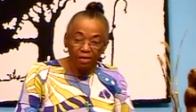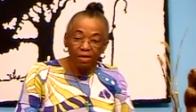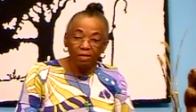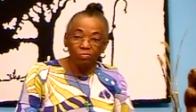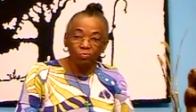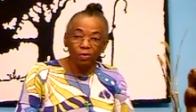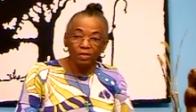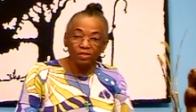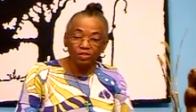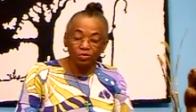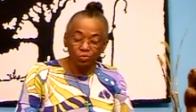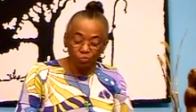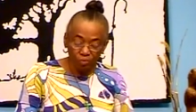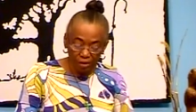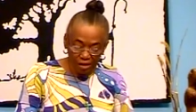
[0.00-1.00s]
and 1 to
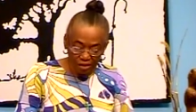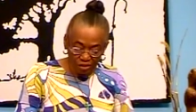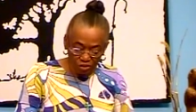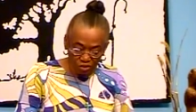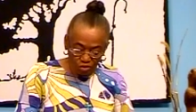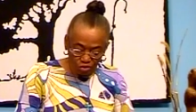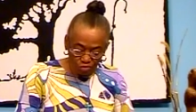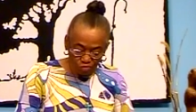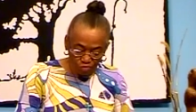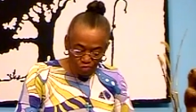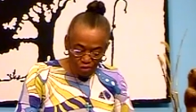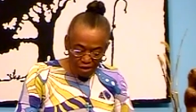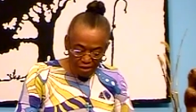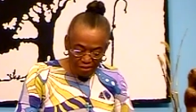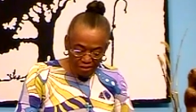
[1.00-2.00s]
2 inches of
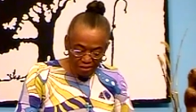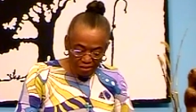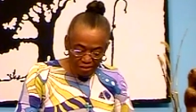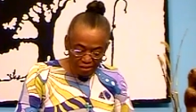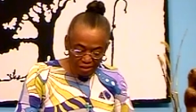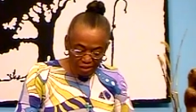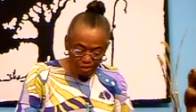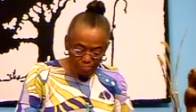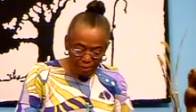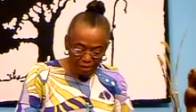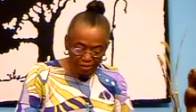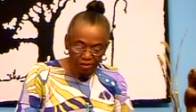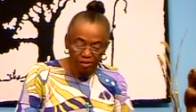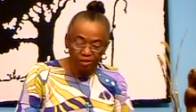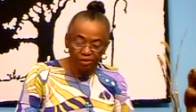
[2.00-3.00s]
rains is
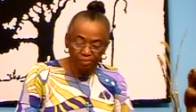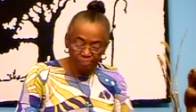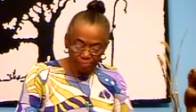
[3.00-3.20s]
expected.